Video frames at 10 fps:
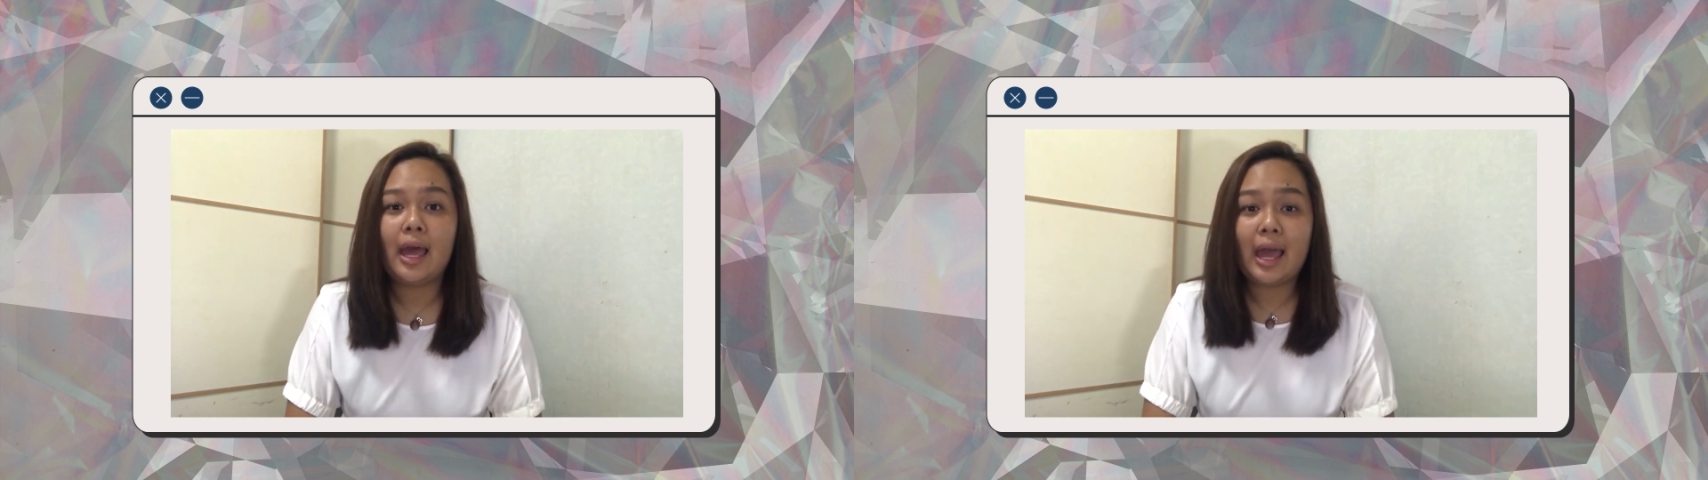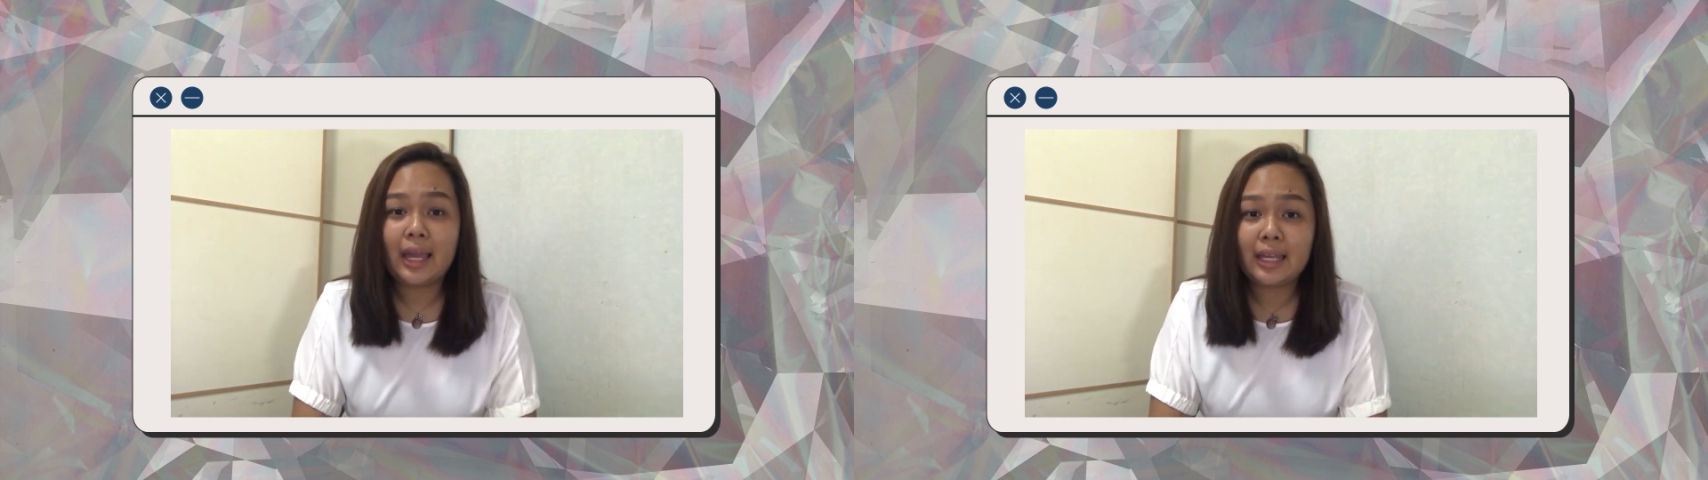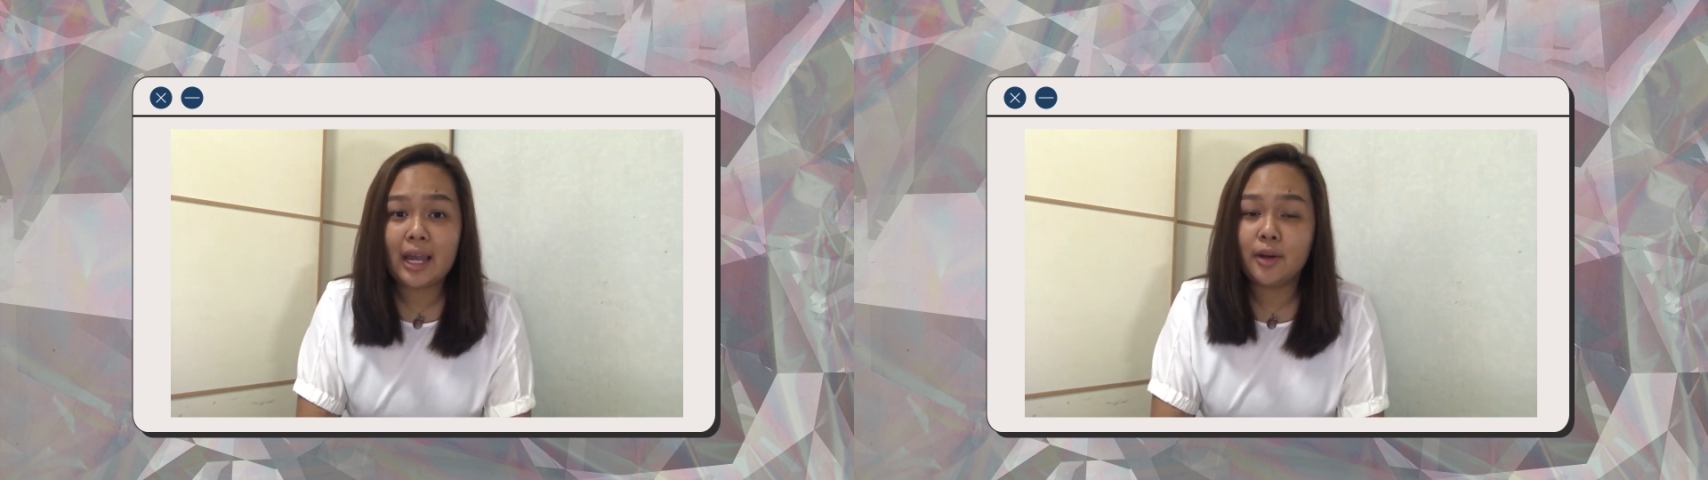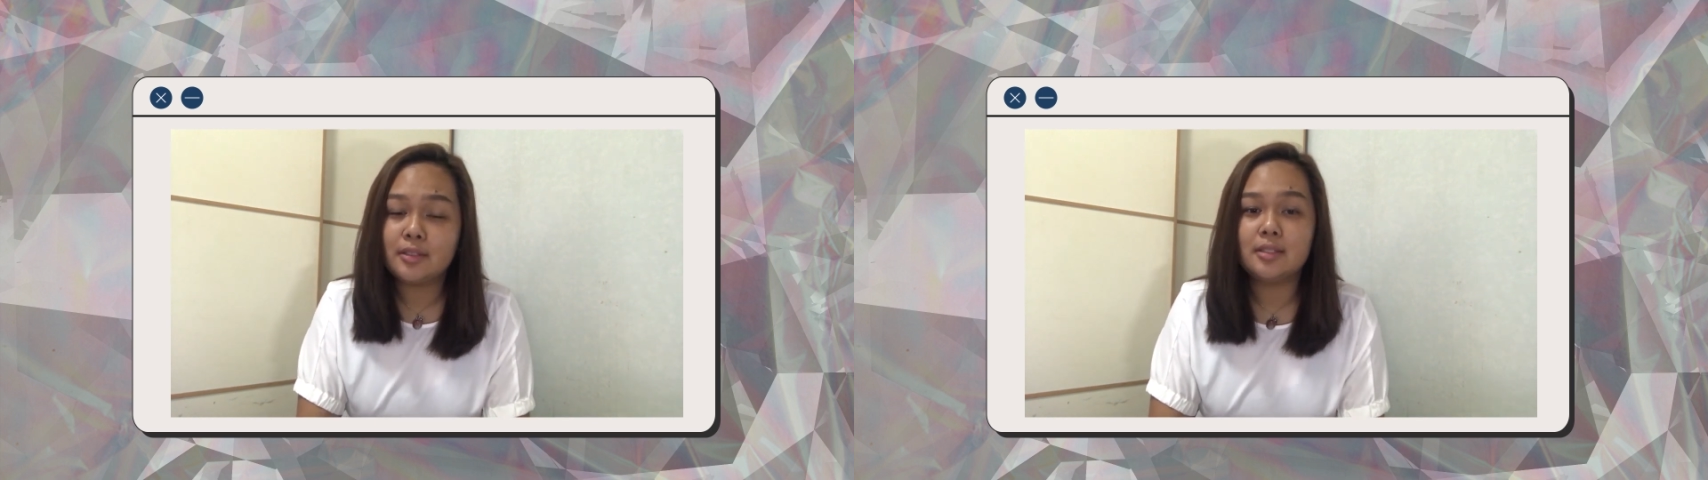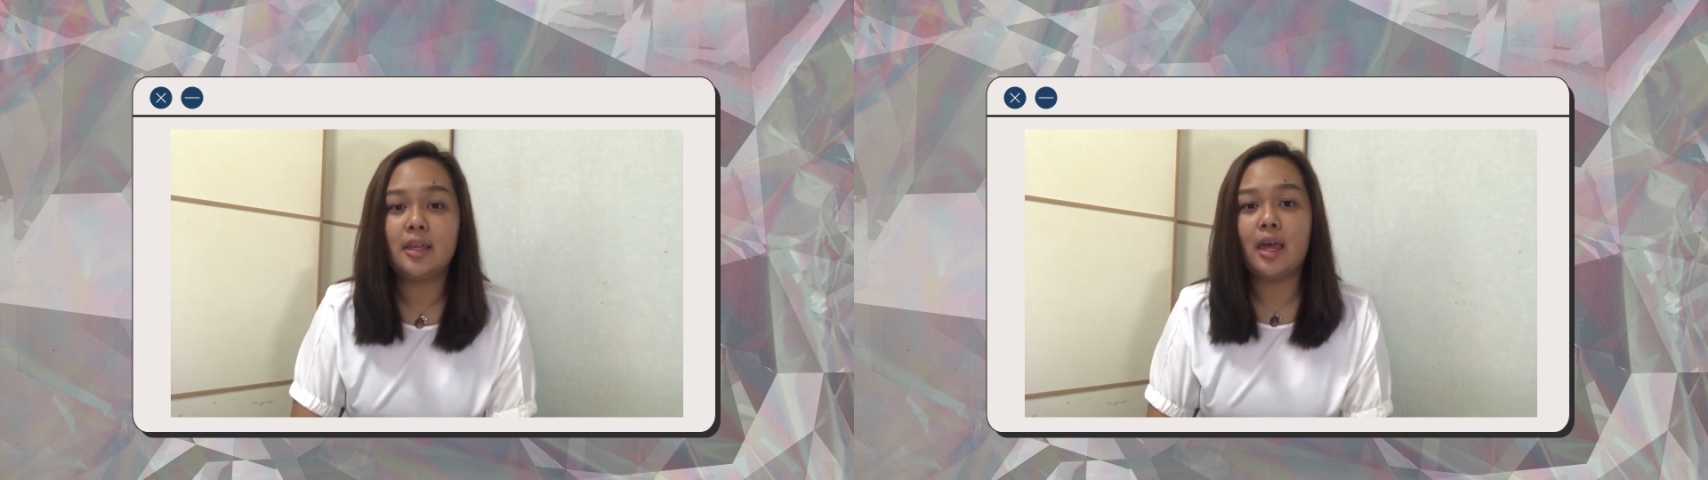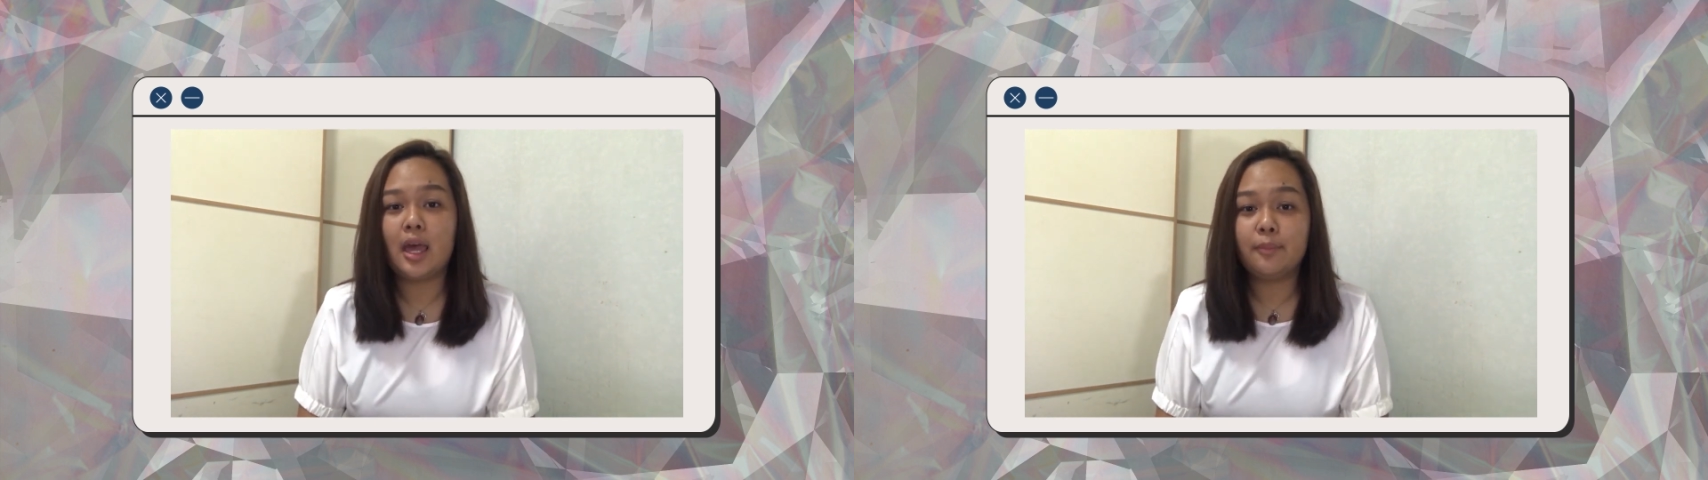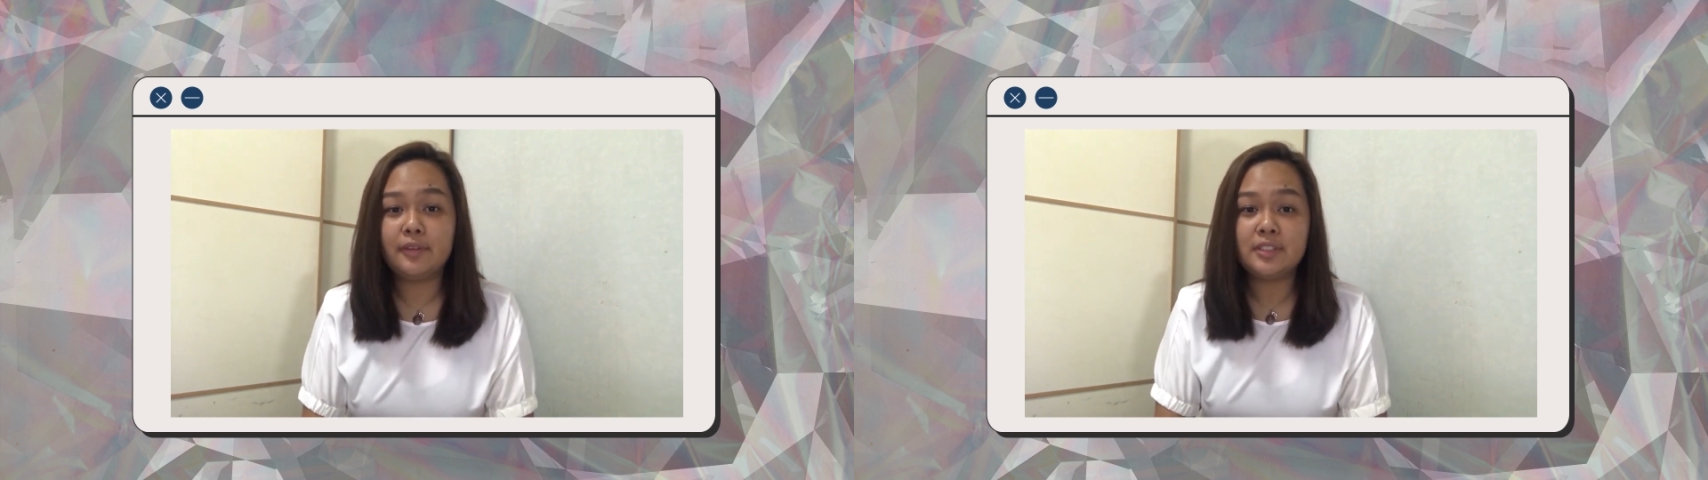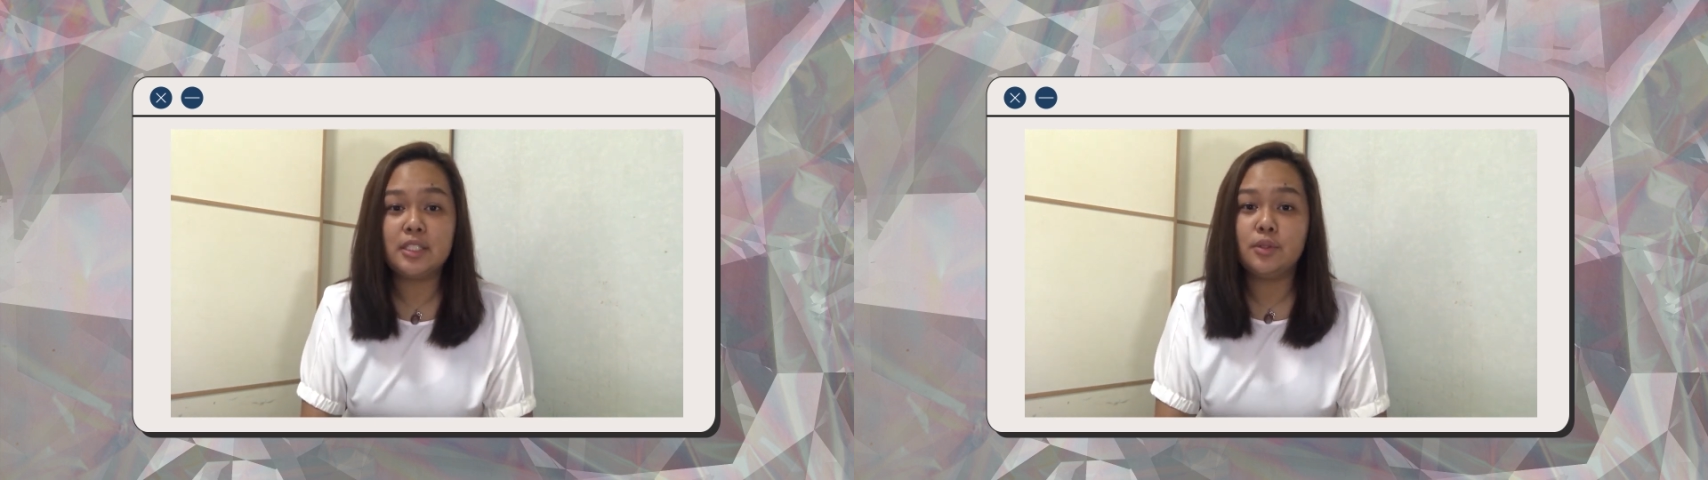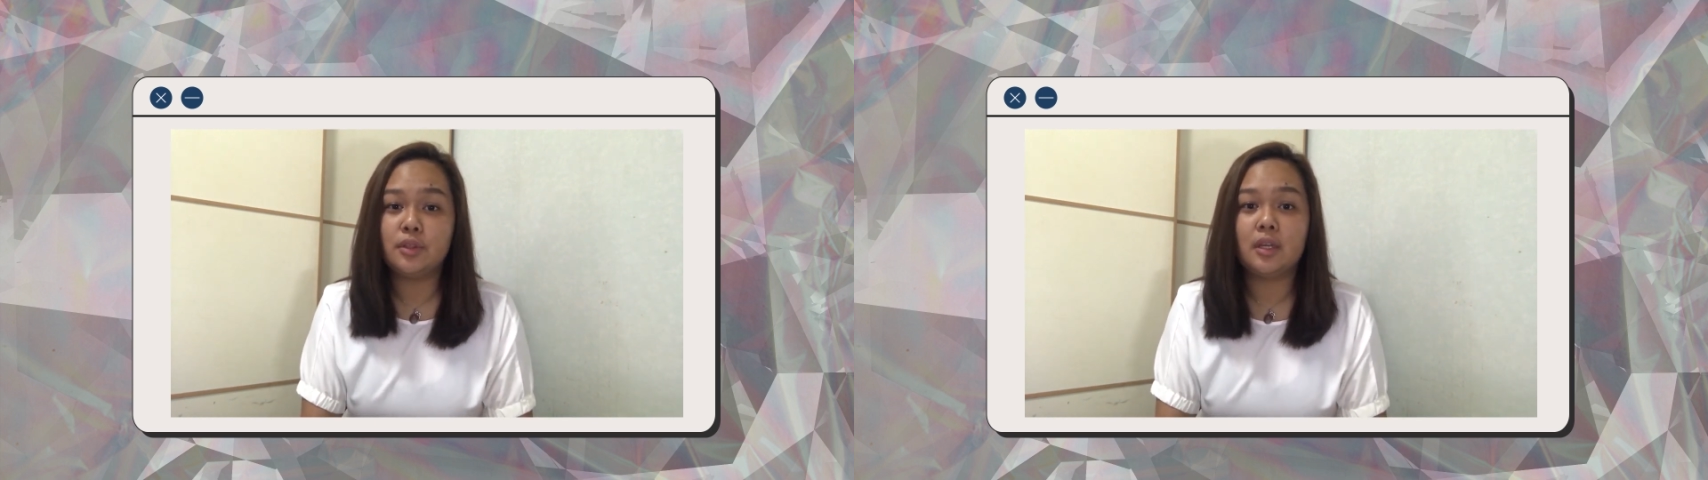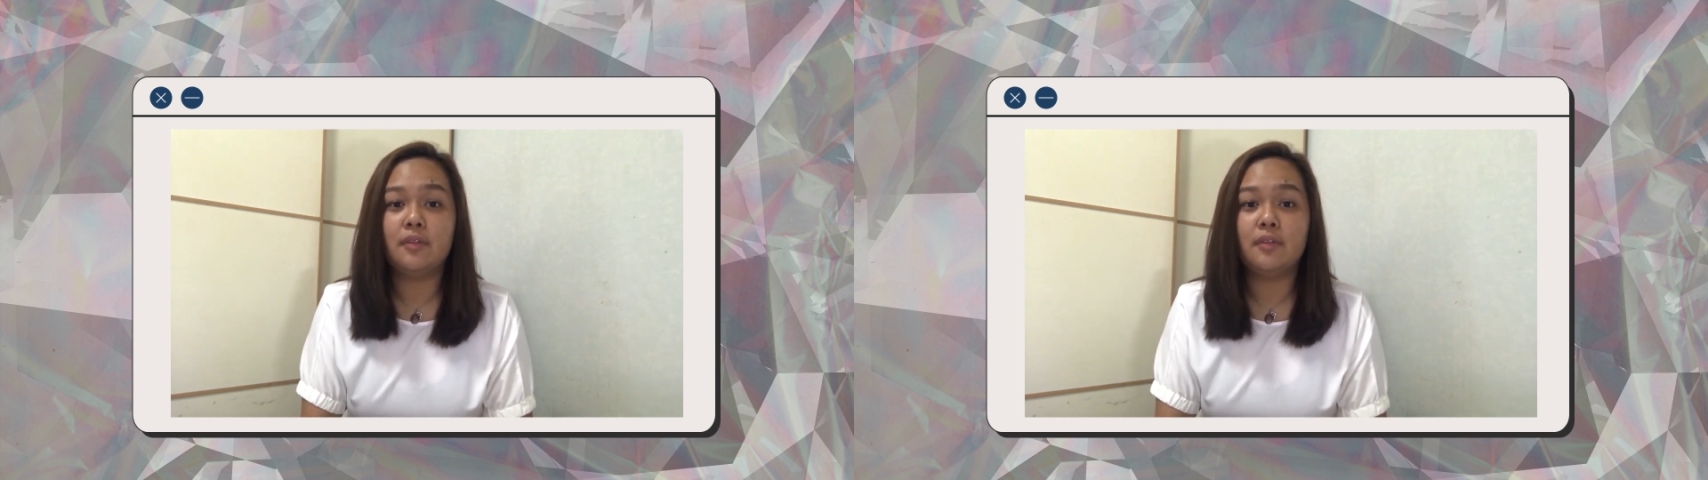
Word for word: hangouts, MFC youth